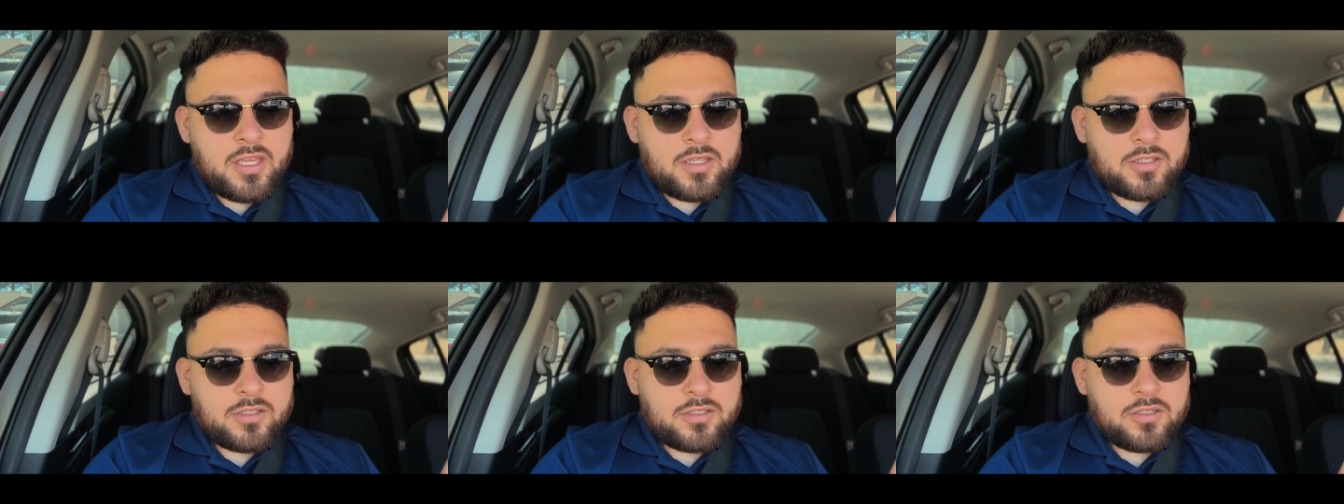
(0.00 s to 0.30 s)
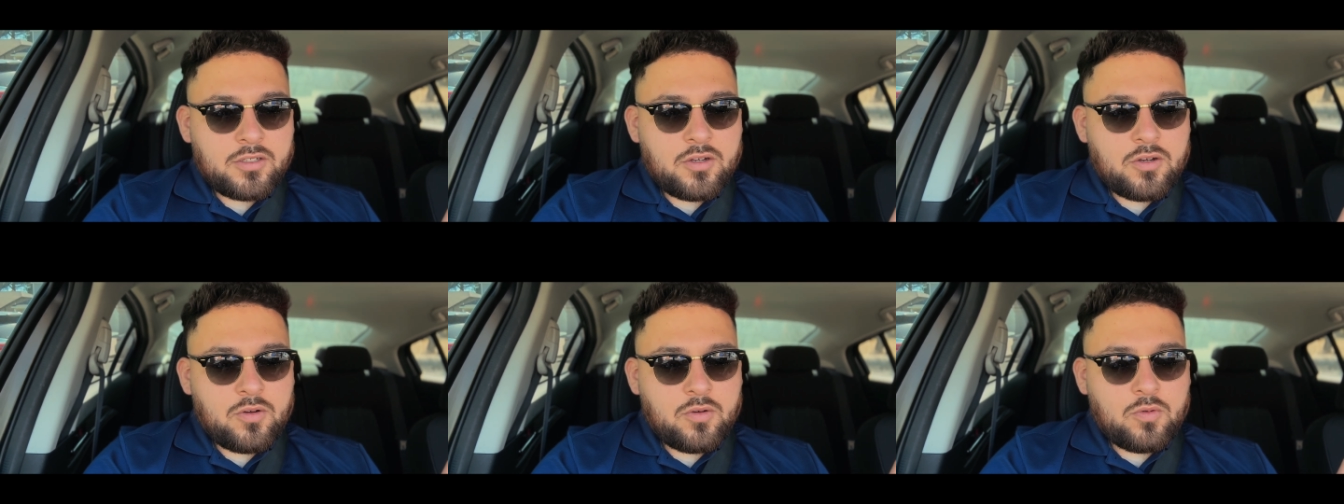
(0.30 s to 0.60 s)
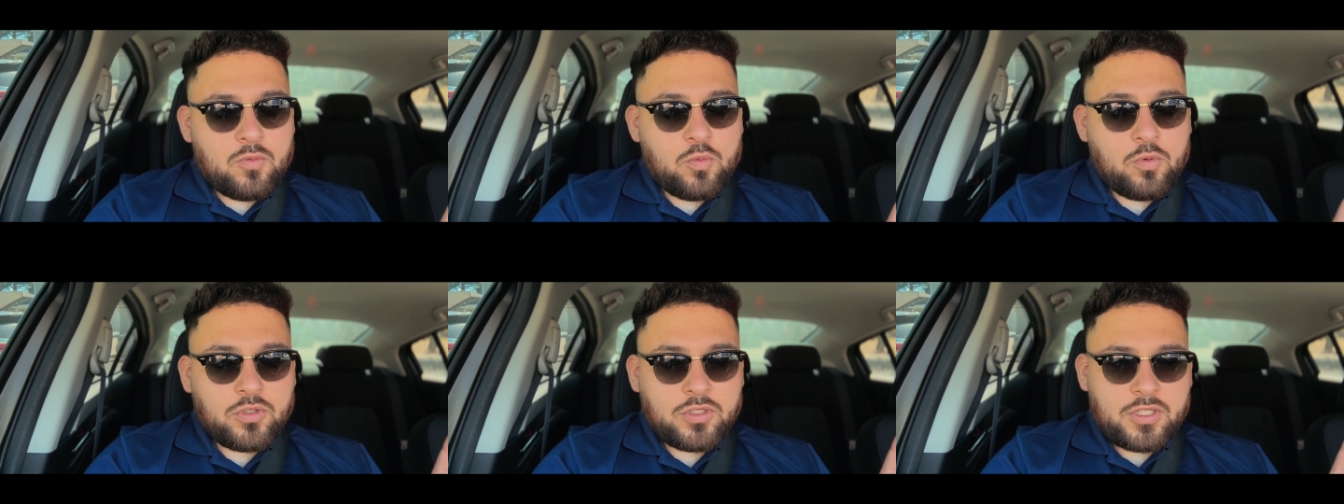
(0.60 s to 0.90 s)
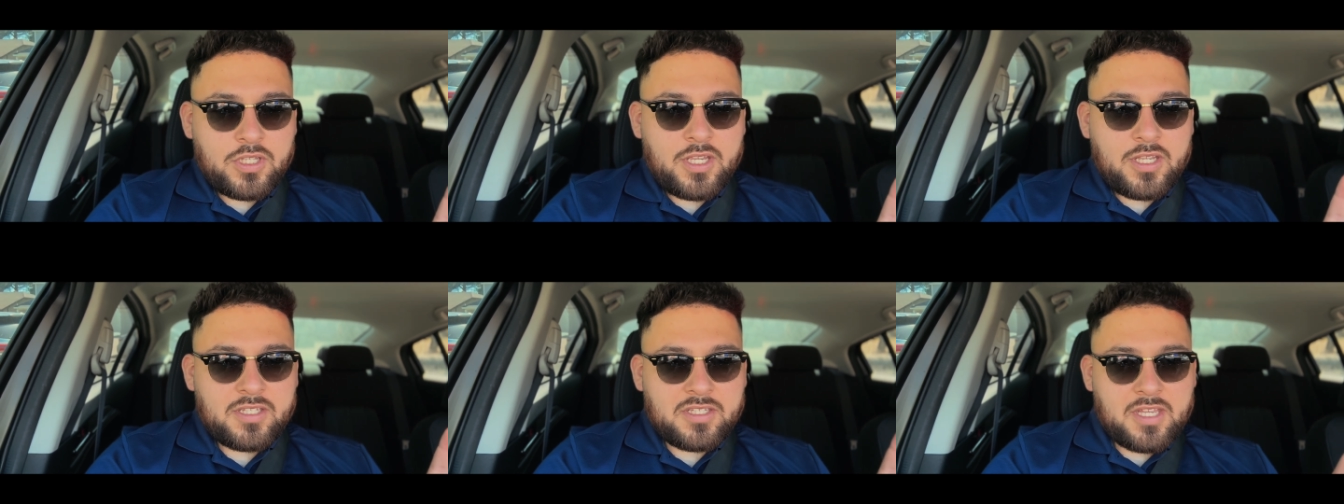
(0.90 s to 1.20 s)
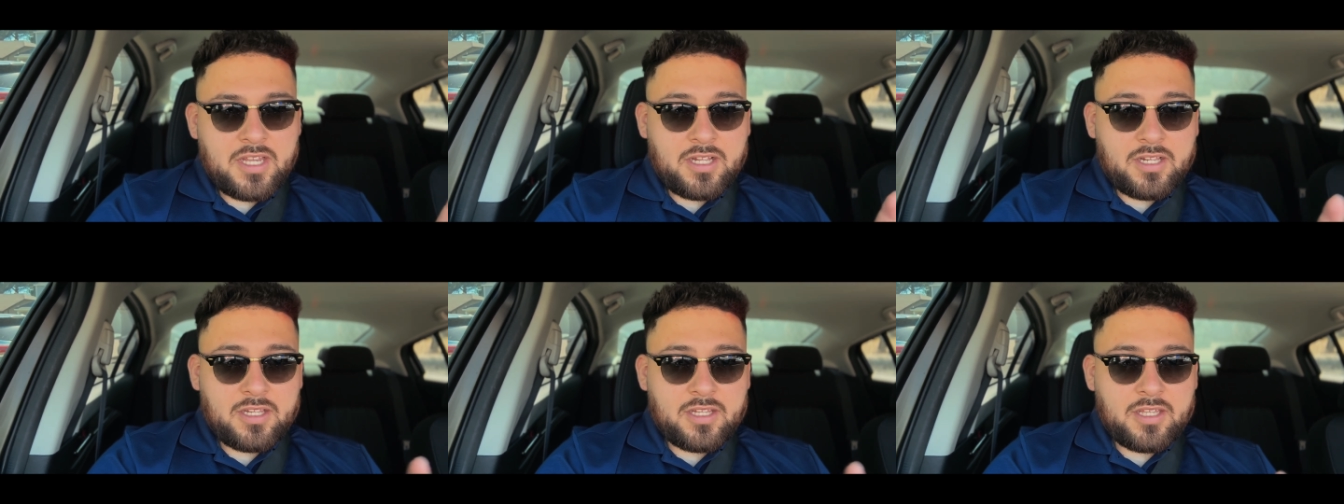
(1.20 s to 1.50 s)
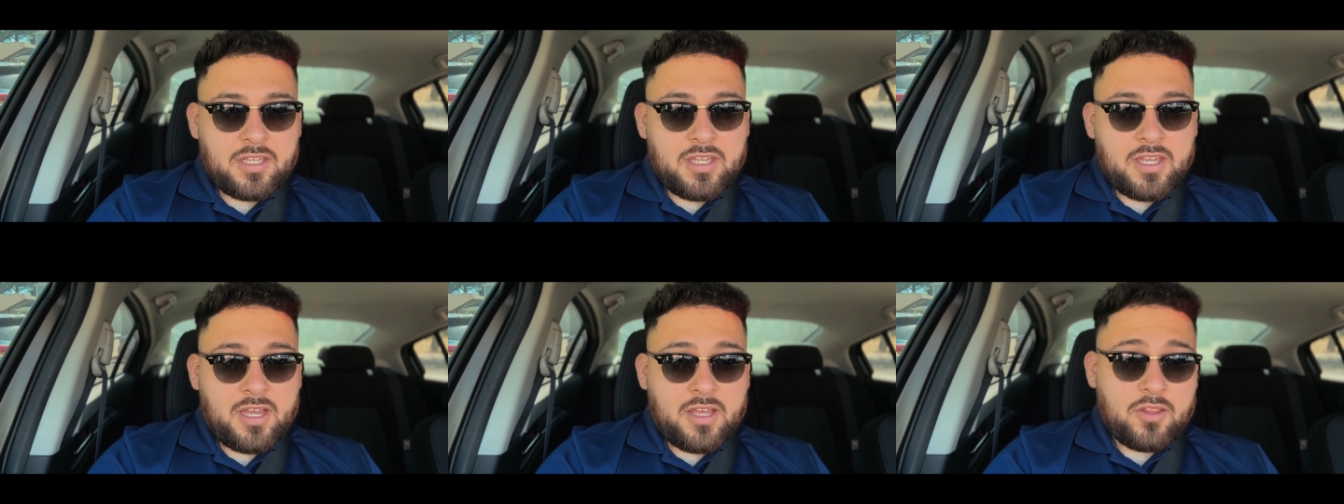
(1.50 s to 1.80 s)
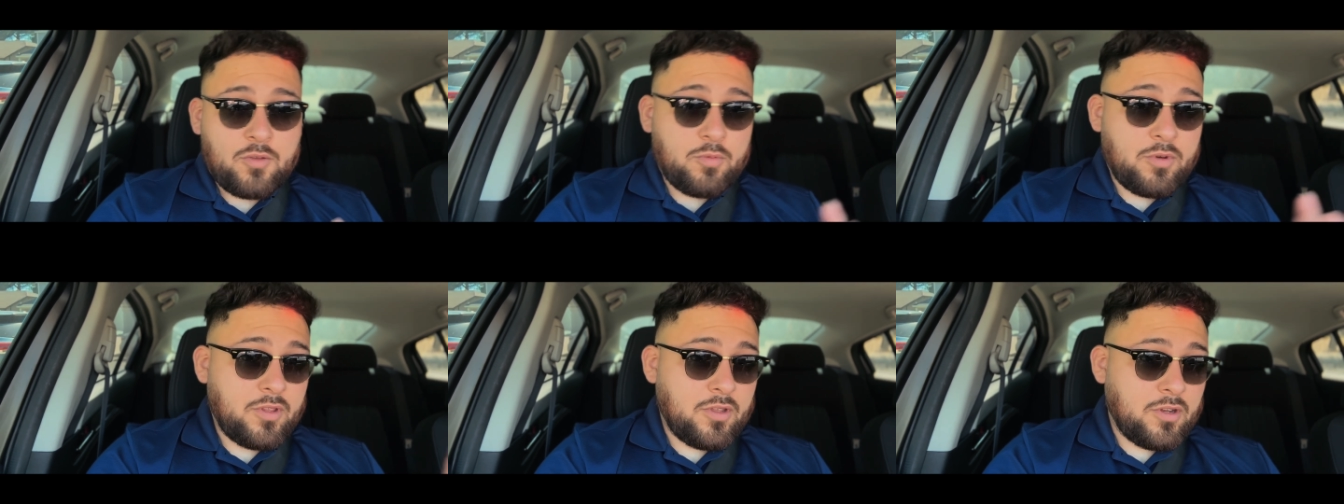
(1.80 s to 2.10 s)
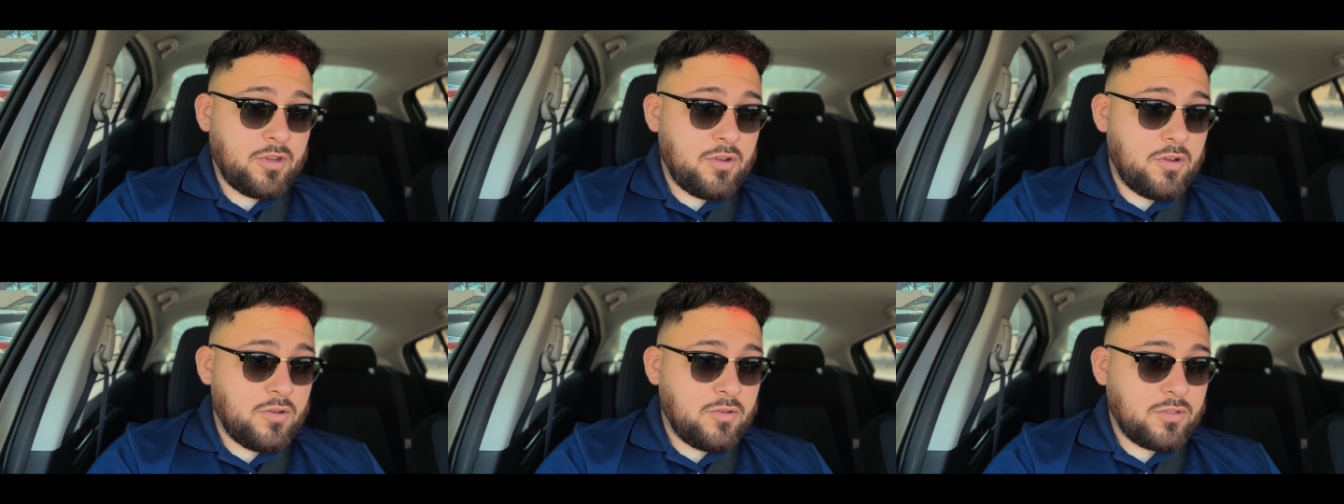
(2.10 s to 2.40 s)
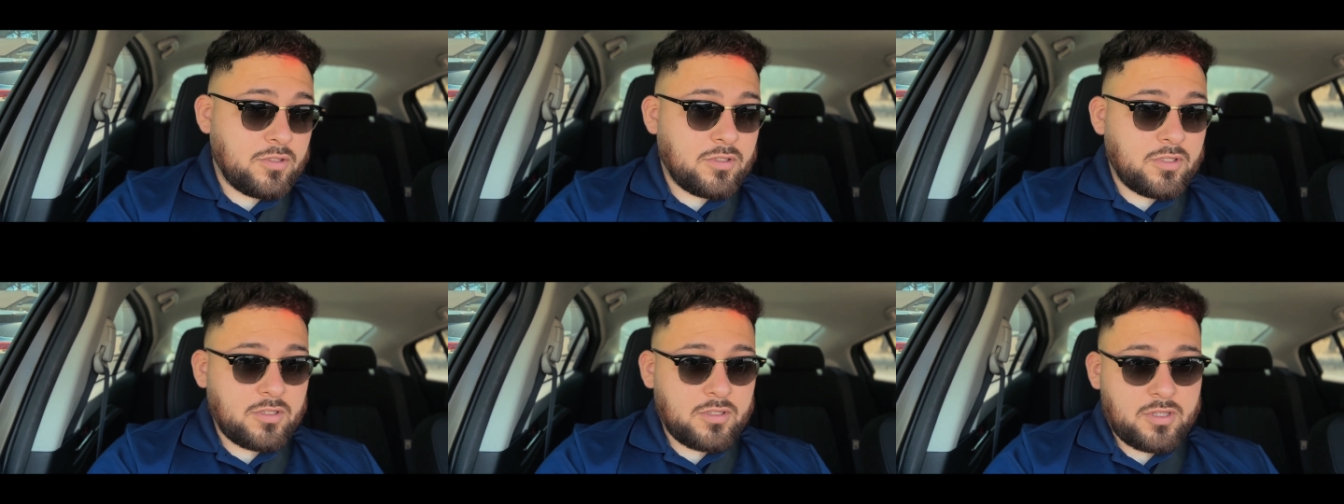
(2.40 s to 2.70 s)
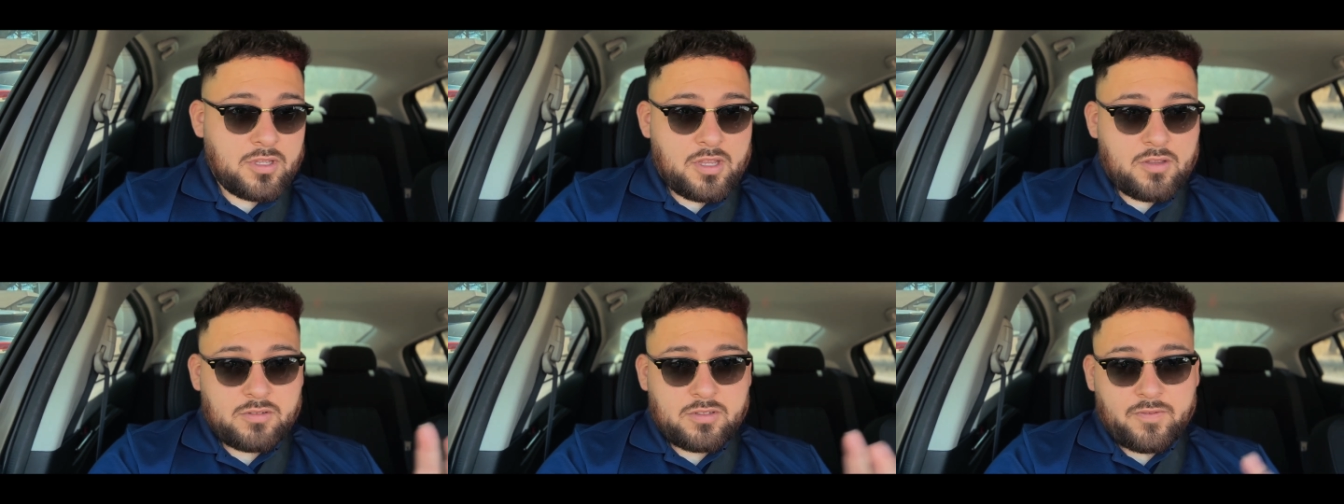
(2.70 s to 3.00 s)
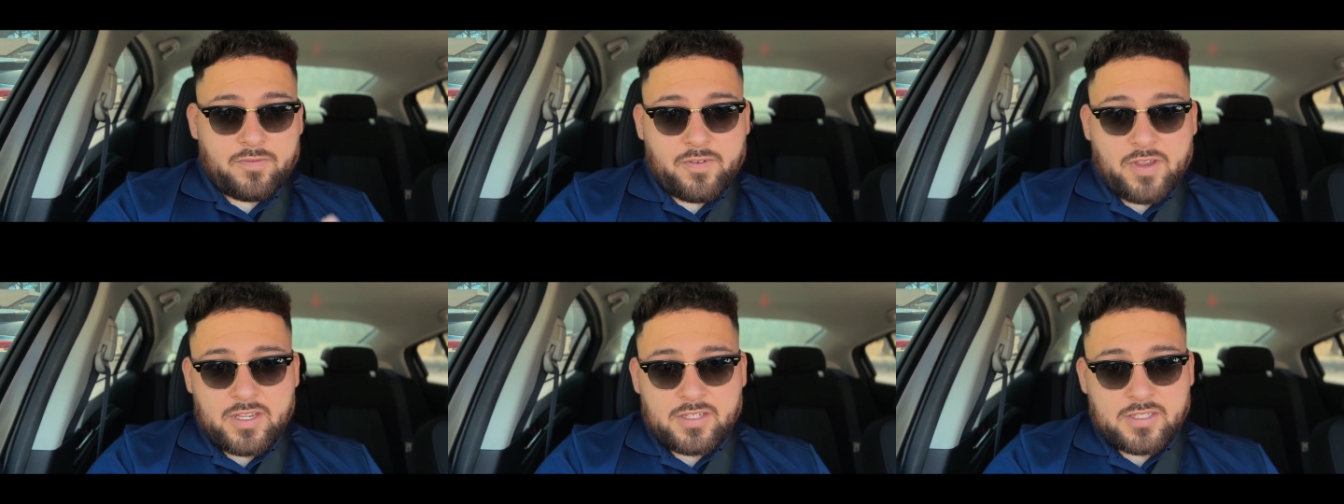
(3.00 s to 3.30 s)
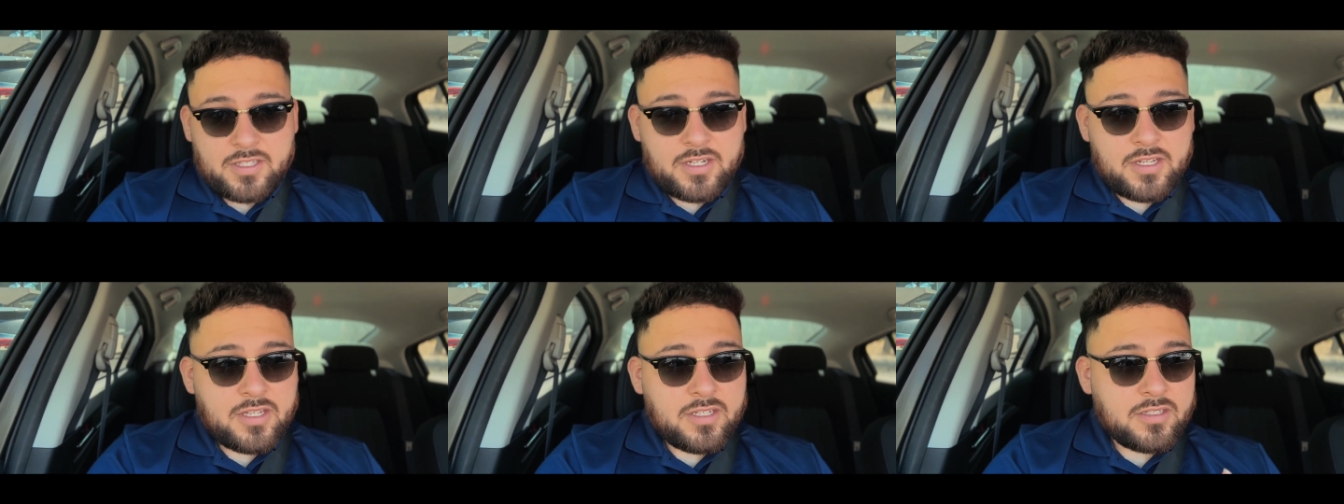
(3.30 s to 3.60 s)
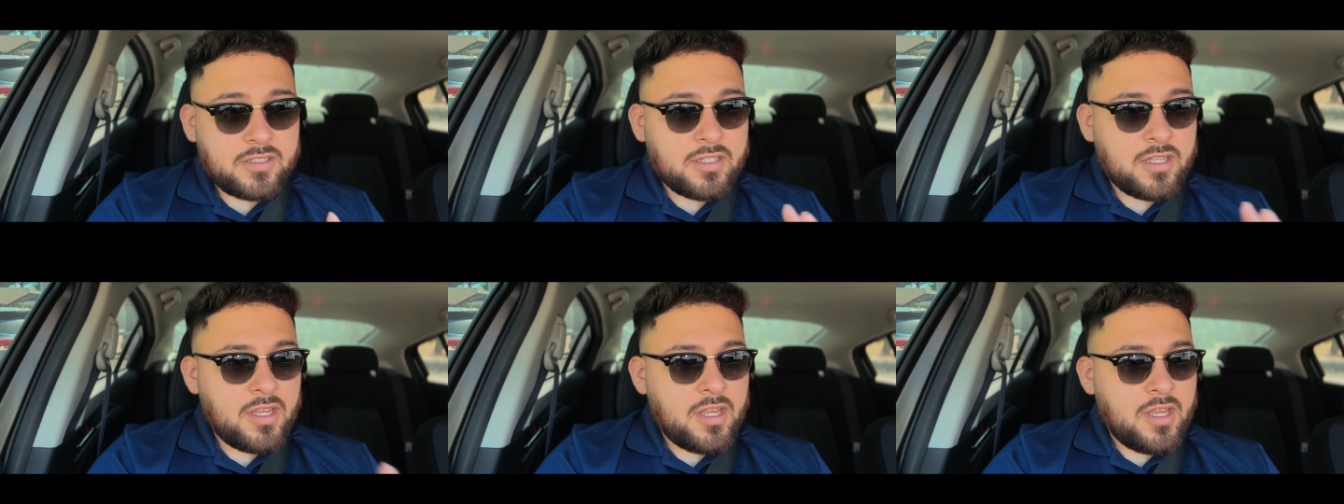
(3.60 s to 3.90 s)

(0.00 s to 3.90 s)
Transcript: So we'll see exactly how the weather goes, how sufficed it is.